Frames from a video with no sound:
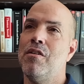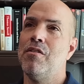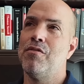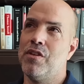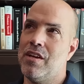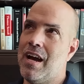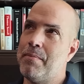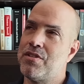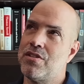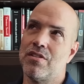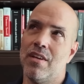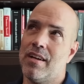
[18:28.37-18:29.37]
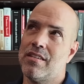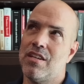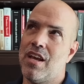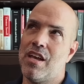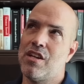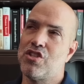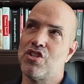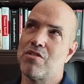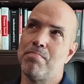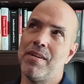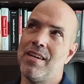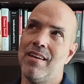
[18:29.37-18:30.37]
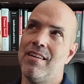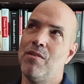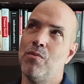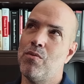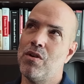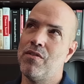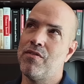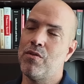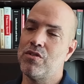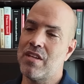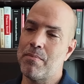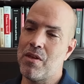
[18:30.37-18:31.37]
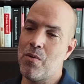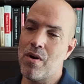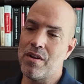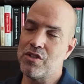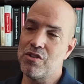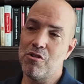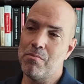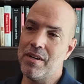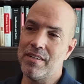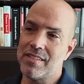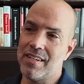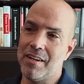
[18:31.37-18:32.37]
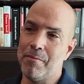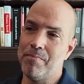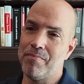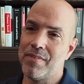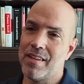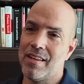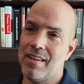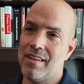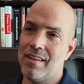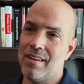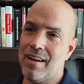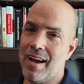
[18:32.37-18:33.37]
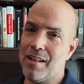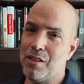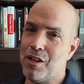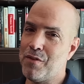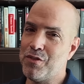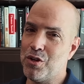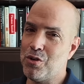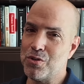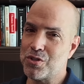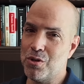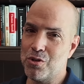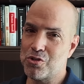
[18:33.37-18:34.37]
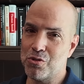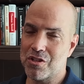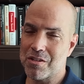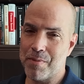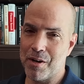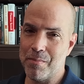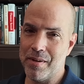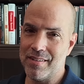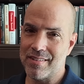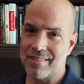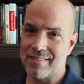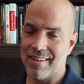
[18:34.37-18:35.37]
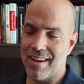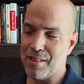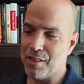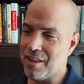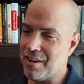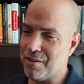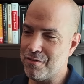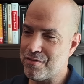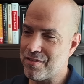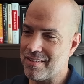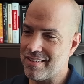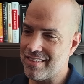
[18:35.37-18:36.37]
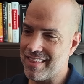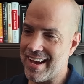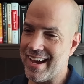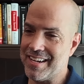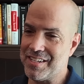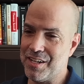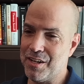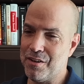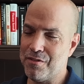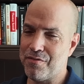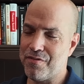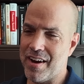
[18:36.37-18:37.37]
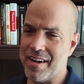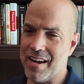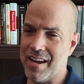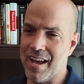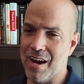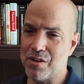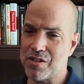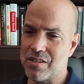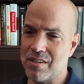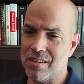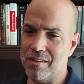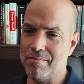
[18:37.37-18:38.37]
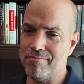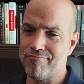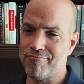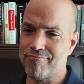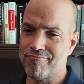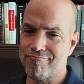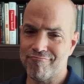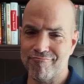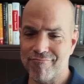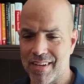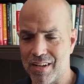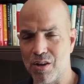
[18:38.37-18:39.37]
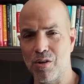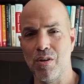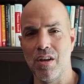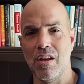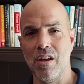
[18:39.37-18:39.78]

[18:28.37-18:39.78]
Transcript: for the opposite sex. It, it could just be w- w- something you want to do. But um, I love the whole social experiment. I love the idea of finding out, um, you know,